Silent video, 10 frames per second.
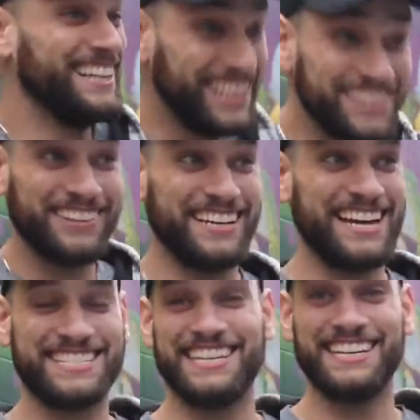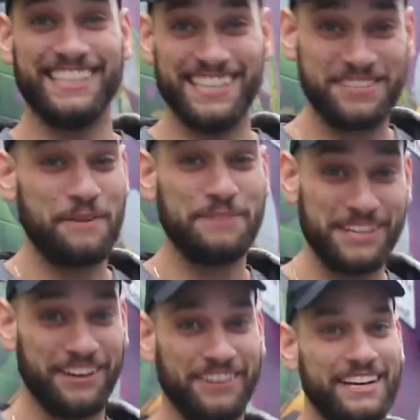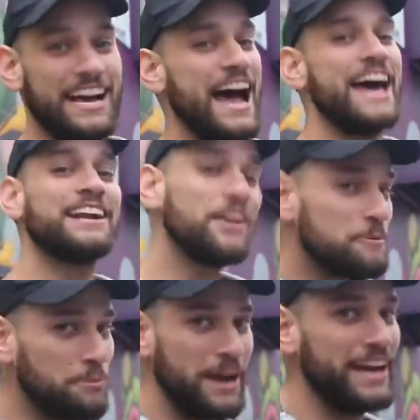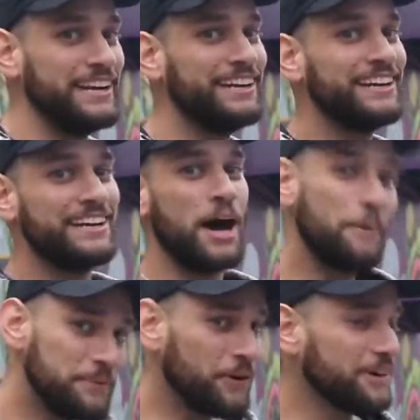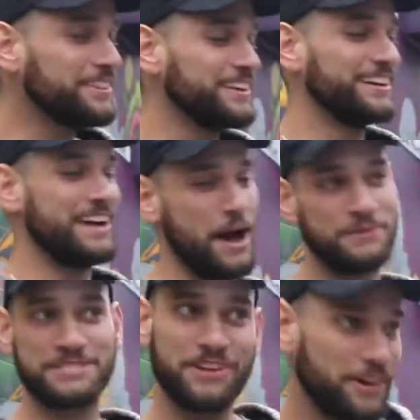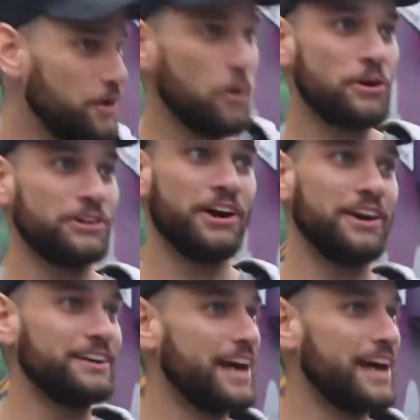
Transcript: Literally, I said, this is what I'm gonna do. I had another brand up North. I was starting to awoken art.